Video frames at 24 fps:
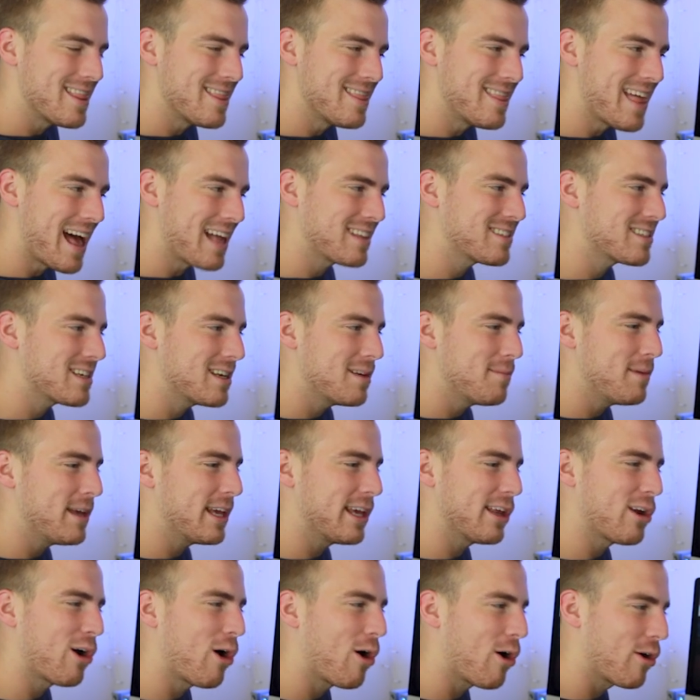That's going to
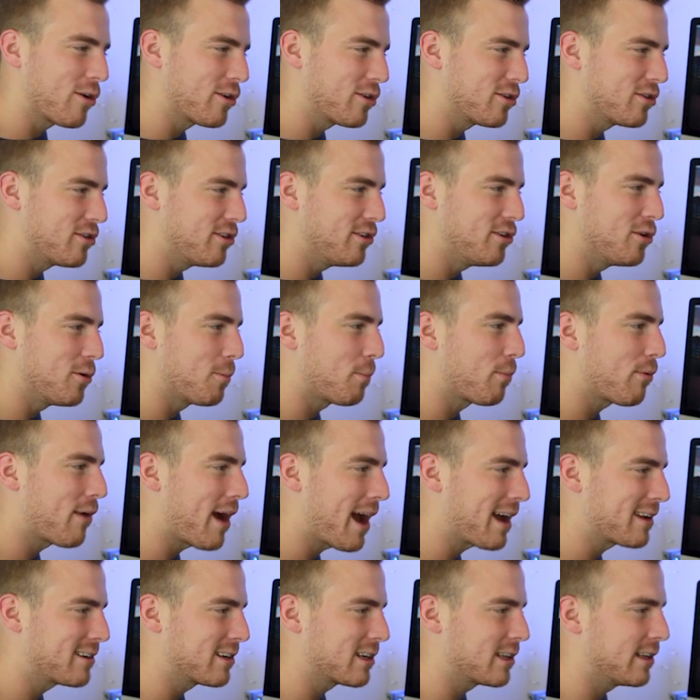make it harder to do
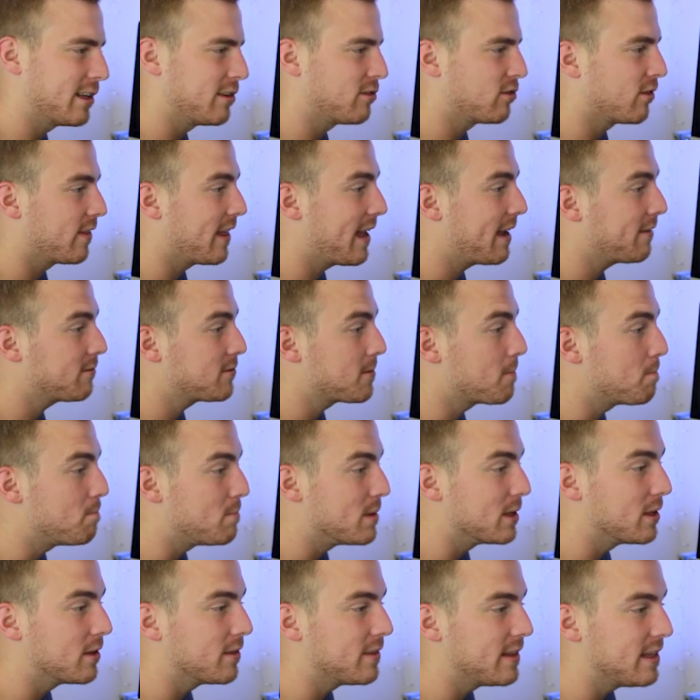practically, so they have to
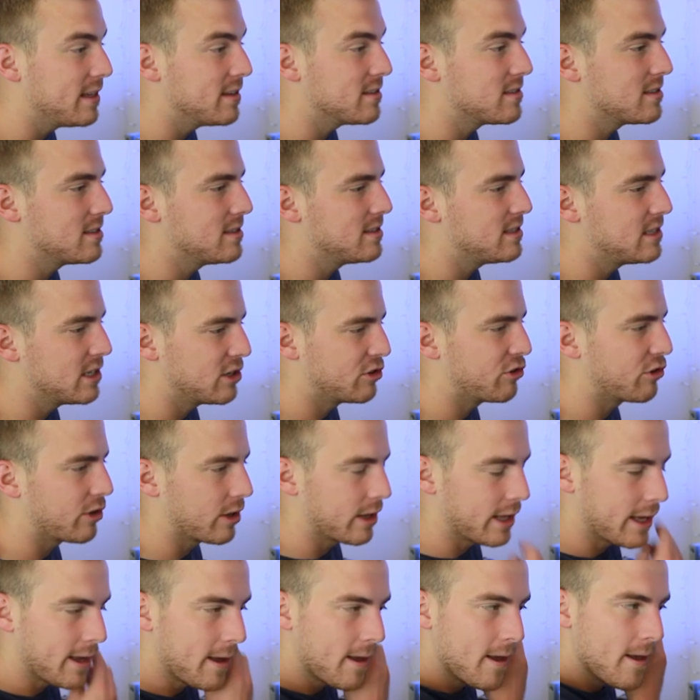build these
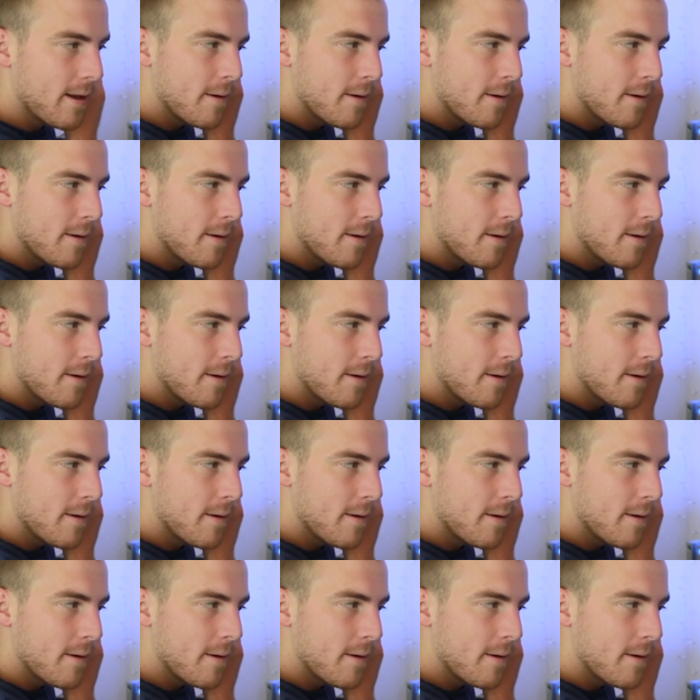digitally.